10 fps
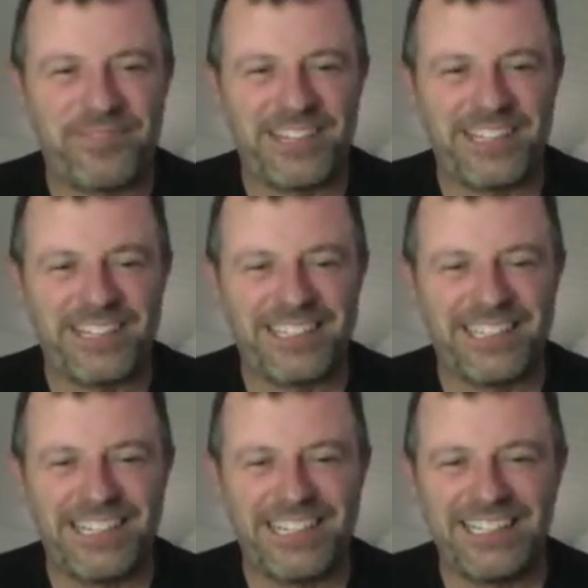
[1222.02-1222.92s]

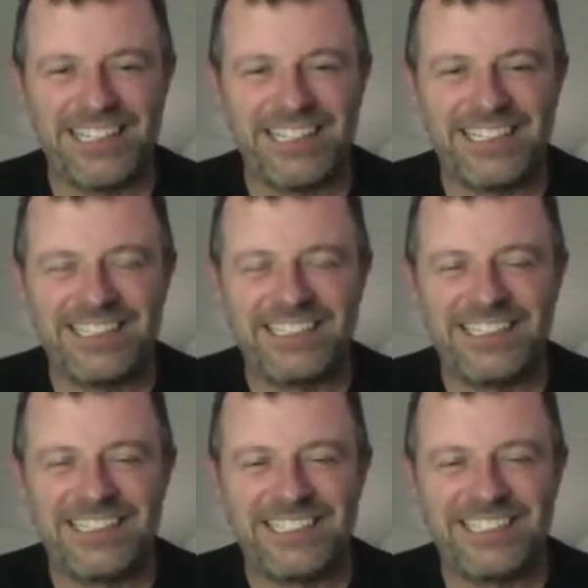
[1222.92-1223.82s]

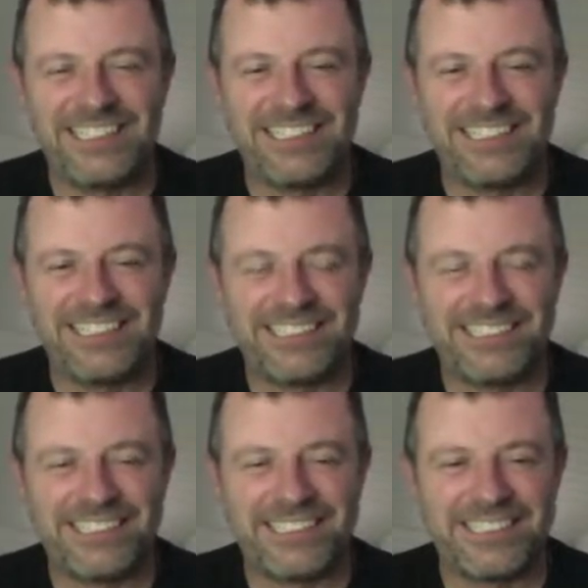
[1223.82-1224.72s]

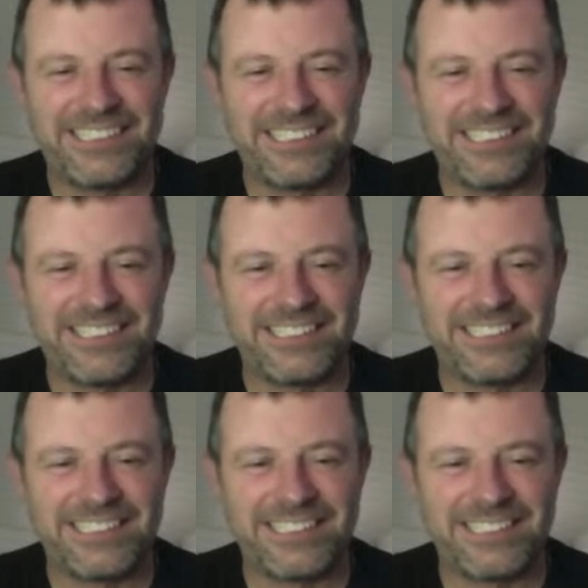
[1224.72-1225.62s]

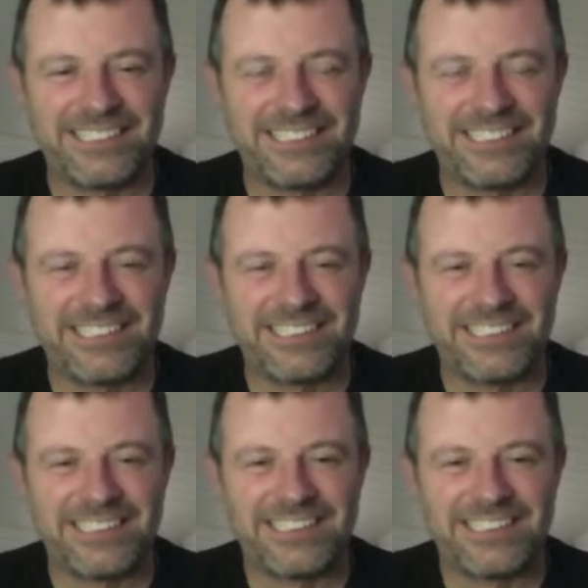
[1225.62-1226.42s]
No words are spoken by the person on screen.